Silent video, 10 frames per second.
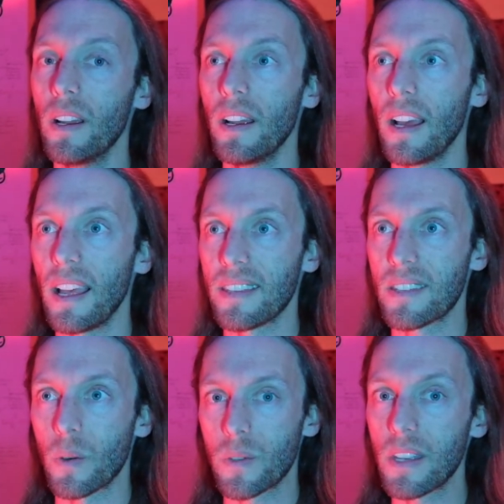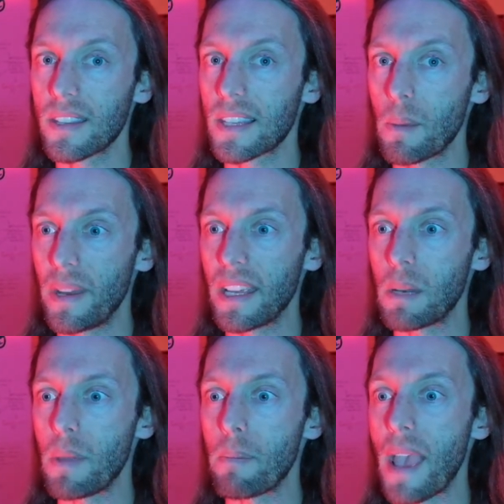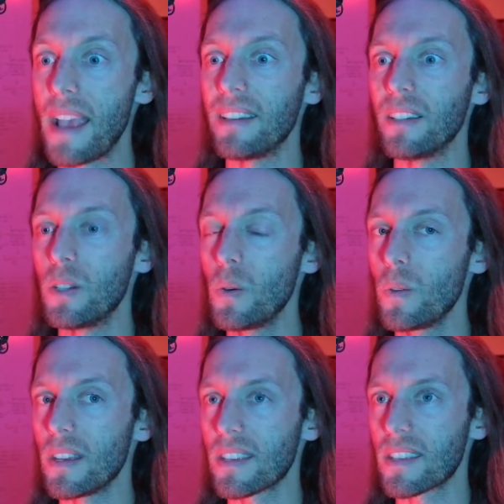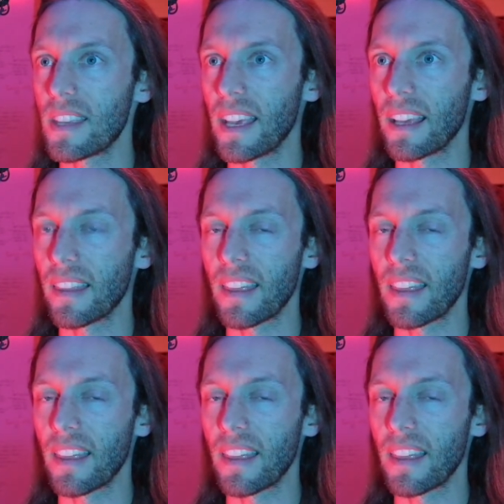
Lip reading: And so since somebody can be paid to do this thing,